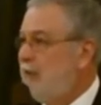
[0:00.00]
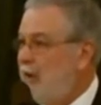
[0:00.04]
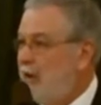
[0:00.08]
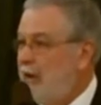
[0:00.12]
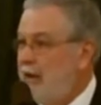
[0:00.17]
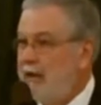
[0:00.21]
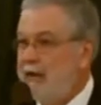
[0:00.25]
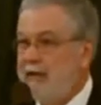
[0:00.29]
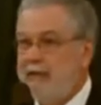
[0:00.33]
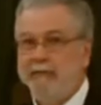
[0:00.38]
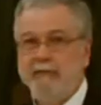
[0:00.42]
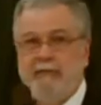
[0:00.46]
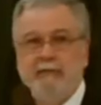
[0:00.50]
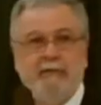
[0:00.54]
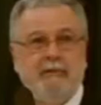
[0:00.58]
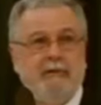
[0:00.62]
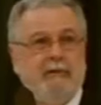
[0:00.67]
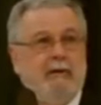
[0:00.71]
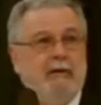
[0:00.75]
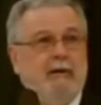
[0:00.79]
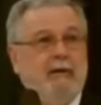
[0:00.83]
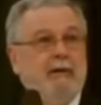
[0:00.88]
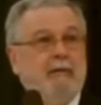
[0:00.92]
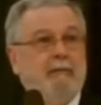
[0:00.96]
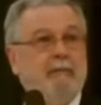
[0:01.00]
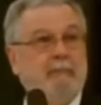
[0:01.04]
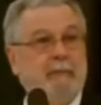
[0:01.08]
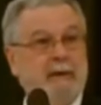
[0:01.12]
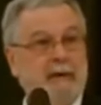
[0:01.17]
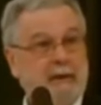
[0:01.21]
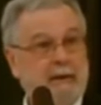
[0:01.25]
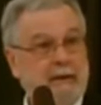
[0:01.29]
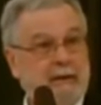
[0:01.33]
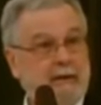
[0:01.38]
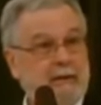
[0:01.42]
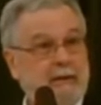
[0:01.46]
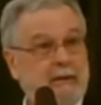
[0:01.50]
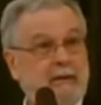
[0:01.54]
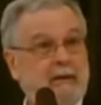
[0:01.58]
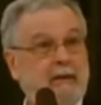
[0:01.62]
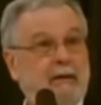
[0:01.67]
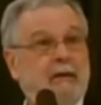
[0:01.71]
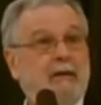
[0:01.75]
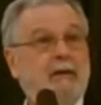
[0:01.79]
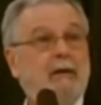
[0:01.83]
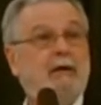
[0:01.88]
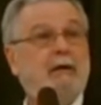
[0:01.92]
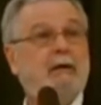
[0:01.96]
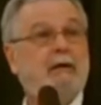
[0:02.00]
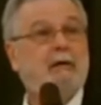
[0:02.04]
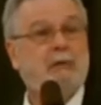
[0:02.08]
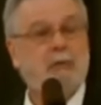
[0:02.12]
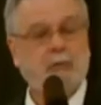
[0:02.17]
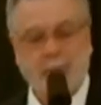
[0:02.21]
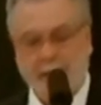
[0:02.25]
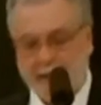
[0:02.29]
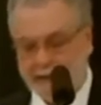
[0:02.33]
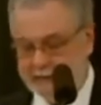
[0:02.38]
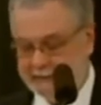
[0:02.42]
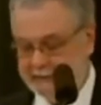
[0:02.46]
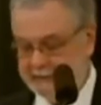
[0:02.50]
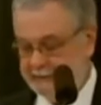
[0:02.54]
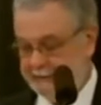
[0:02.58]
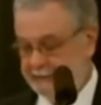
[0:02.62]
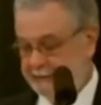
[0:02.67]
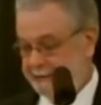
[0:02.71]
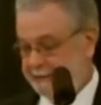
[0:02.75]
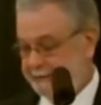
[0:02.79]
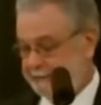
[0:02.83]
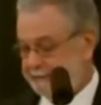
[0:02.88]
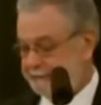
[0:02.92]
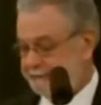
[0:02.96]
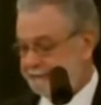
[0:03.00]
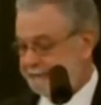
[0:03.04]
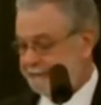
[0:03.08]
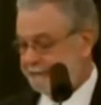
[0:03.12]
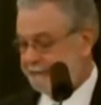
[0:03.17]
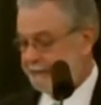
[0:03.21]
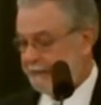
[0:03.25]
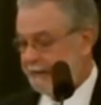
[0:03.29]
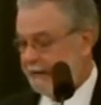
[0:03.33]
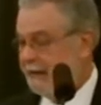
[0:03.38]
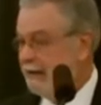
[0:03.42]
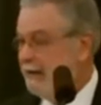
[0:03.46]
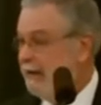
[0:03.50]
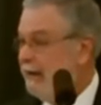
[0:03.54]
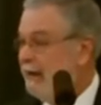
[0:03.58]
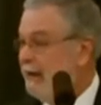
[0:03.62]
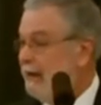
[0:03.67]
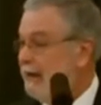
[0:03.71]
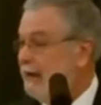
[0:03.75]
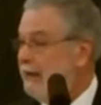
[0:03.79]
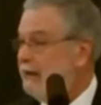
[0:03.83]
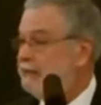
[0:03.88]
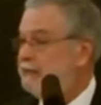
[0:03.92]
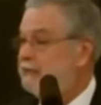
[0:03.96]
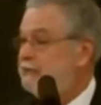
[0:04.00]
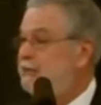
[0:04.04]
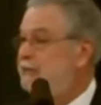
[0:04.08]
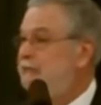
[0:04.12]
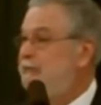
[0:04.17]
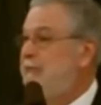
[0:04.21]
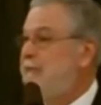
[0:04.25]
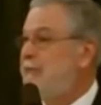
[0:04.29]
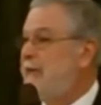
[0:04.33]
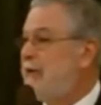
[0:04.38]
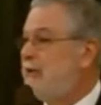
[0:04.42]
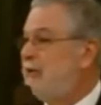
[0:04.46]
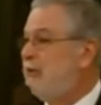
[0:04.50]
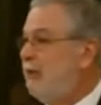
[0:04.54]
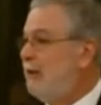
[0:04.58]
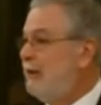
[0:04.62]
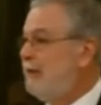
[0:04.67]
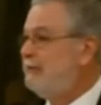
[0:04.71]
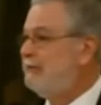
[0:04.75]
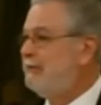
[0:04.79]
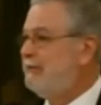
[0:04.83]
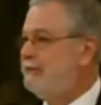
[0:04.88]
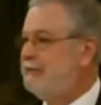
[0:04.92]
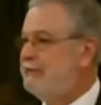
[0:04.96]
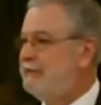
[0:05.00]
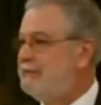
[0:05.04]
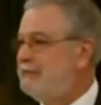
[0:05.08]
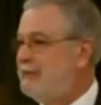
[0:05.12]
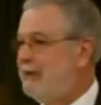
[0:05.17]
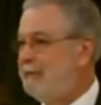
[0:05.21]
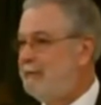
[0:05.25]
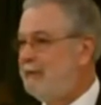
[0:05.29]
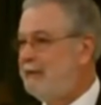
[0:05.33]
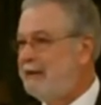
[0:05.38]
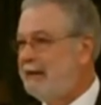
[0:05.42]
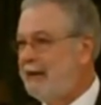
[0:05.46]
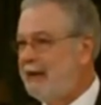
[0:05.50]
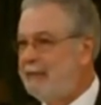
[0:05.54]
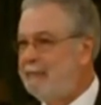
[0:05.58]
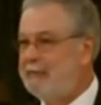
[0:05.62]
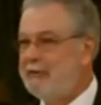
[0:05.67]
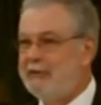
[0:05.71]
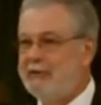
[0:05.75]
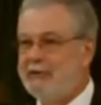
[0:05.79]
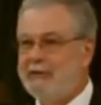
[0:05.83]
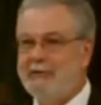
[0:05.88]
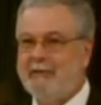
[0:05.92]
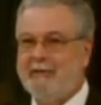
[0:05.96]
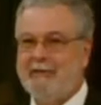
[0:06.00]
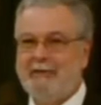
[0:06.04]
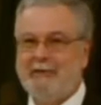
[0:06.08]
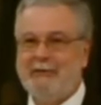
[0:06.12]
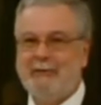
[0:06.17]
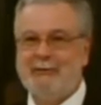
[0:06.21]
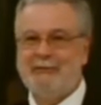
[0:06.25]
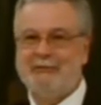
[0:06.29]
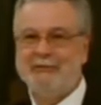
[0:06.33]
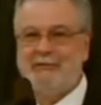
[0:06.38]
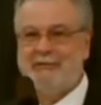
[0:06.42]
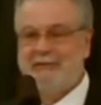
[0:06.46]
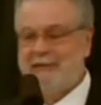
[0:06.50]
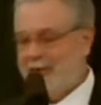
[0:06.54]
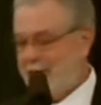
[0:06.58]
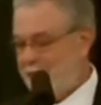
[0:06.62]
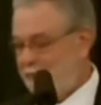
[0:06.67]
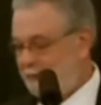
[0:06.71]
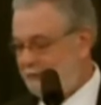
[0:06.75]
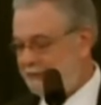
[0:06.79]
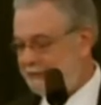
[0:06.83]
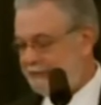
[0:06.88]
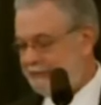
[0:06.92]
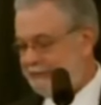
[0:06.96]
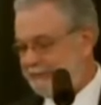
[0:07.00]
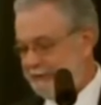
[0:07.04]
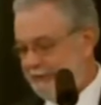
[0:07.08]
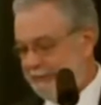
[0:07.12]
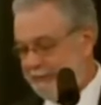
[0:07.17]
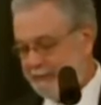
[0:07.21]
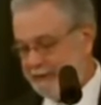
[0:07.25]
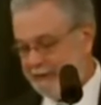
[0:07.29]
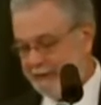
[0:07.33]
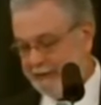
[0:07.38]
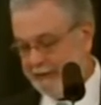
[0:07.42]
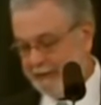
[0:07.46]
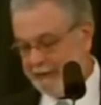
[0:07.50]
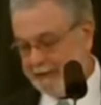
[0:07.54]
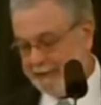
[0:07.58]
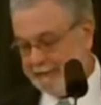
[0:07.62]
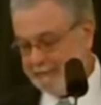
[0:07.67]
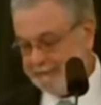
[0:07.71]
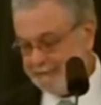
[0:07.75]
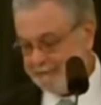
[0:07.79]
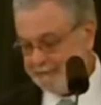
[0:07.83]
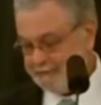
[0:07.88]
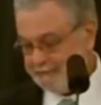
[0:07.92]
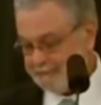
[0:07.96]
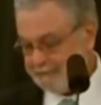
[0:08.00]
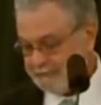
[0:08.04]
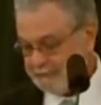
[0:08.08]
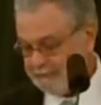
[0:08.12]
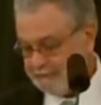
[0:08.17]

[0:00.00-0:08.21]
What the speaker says: drives me crazy. It's driven me crazy since I became a UU, since I went to seminary.